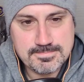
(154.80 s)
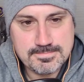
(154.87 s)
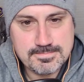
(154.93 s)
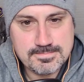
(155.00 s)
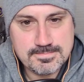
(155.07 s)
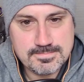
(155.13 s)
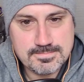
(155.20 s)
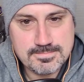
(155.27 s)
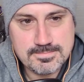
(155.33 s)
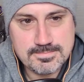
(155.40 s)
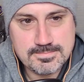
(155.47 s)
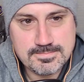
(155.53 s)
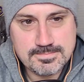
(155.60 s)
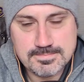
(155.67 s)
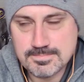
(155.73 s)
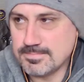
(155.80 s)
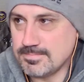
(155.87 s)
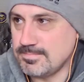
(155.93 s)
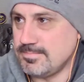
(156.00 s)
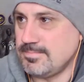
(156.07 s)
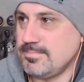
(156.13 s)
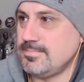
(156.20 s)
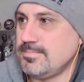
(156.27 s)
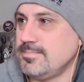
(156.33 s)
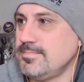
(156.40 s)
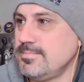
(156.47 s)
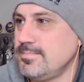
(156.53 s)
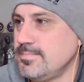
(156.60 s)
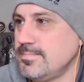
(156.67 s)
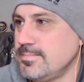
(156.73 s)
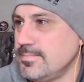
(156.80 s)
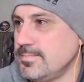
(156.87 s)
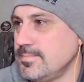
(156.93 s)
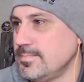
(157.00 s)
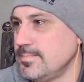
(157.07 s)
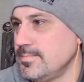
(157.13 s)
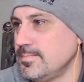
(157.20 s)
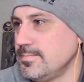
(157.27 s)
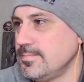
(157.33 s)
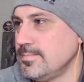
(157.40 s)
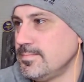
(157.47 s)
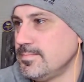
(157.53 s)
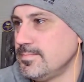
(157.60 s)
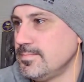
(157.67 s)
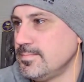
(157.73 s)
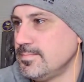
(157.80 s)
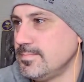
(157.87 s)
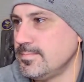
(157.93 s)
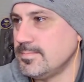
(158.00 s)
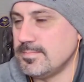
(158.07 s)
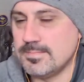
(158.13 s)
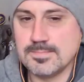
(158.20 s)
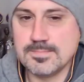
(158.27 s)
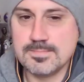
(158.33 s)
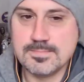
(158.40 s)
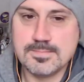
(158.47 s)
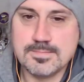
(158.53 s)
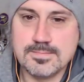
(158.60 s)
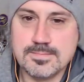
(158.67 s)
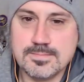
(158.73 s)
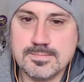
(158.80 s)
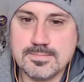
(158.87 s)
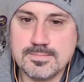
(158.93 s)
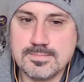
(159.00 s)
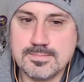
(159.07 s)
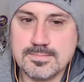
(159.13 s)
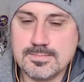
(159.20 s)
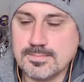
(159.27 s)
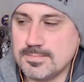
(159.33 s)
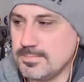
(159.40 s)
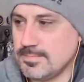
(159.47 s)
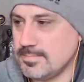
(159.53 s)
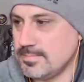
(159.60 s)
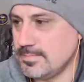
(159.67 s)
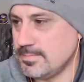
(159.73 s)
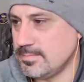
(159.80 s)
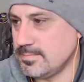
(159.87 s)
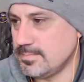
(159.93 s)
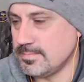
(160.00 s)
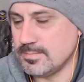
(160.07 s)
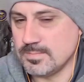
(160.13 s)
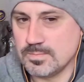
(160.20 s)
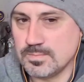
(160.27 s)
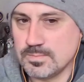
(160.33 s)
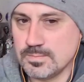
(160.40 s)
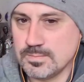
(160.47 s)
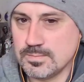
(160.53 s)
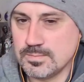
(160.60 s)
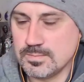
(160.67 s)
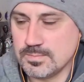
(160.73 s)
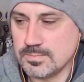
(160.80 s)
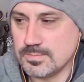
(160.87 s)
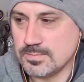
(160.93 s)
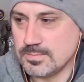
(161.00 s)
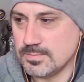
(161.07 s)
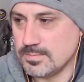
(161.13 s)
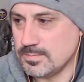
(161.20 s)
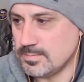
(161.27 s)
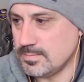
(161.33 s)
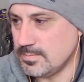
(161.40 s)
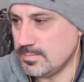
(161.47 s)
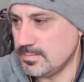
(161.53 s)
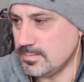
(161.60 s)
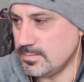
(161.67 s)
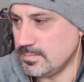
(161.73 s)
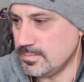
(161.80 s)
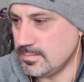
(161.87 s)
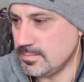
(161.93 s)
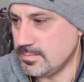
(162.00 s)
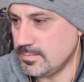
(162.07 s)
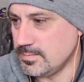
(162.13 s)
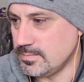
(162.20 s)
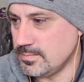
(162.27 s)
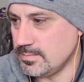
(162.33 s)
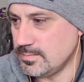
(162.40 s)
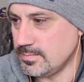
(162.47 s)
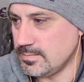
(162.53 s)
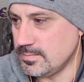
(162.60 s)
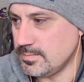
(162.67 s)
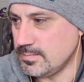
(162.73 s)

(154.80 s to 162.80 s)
This person isn't speaking.